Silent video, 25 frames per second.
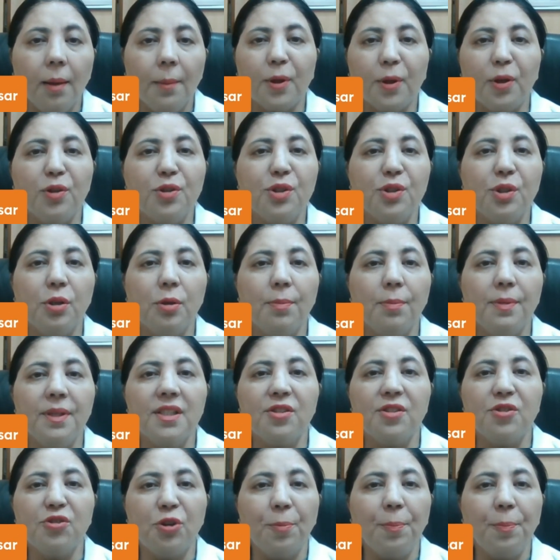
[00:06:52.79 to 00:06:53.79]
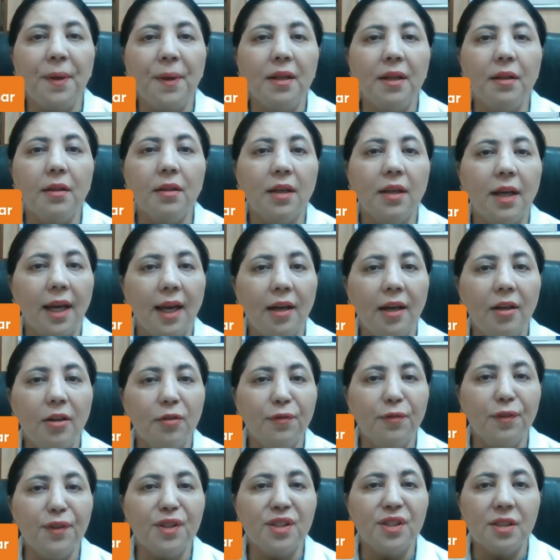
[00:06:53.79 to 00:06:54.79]
because you'll be stripping the hair
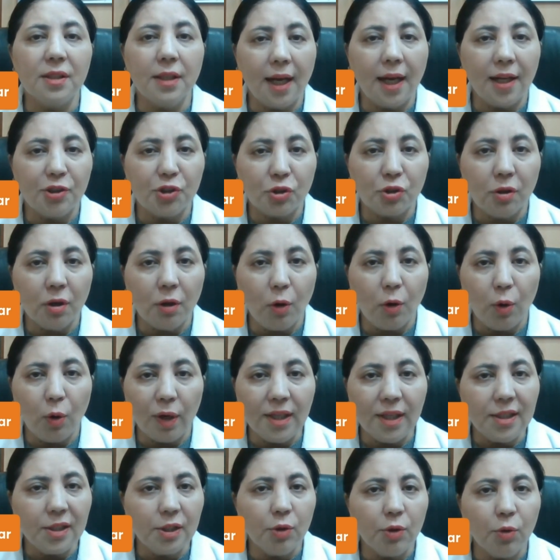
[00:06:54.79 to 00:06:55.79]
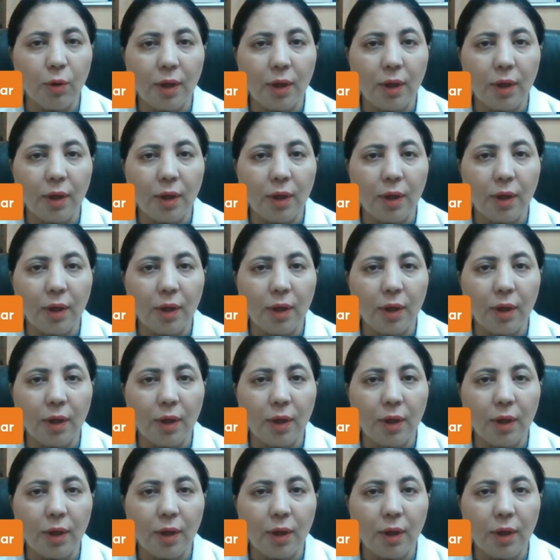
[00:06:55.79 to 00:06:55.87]
of its natural oils.